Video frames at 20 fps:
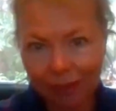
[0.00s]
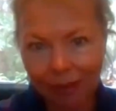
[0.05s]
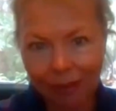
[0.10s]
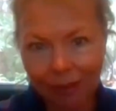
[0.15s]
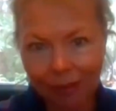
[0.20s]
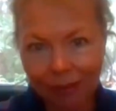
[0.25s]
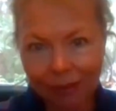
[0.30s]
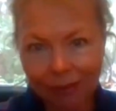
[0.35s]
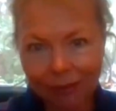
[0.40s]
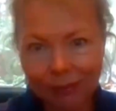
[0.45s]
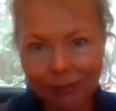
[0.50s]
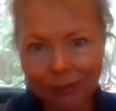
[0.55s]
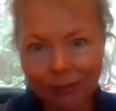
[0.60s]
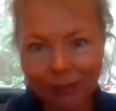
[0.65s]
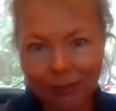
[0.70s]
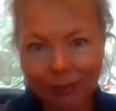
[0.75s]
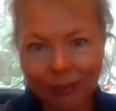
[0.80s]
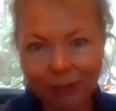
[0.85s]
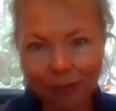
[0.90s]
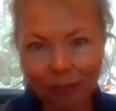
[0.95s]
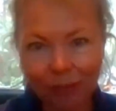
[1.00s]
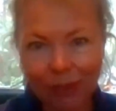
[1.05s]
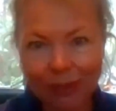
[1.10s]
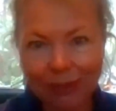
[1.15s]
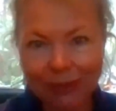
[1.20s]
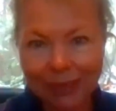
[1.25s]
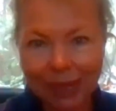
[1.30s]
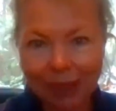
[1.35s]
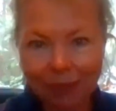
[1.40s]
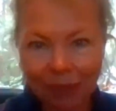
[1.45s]
And by
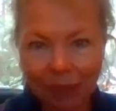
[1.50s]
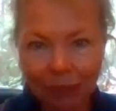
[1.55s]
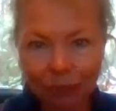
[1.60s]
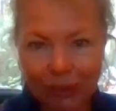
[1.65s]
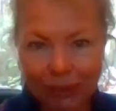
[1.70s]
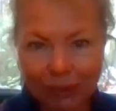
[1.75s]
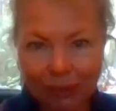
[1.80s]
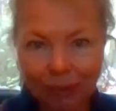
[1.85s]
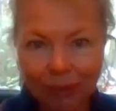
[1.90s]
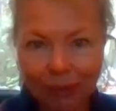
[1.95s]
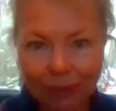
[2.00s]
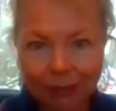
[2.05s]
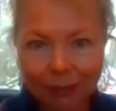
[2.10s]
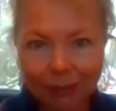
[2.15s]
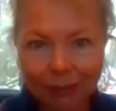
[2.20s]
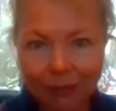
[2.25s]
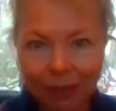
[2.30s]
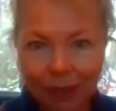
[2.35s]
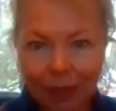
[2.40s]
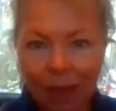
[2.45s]
the time I realized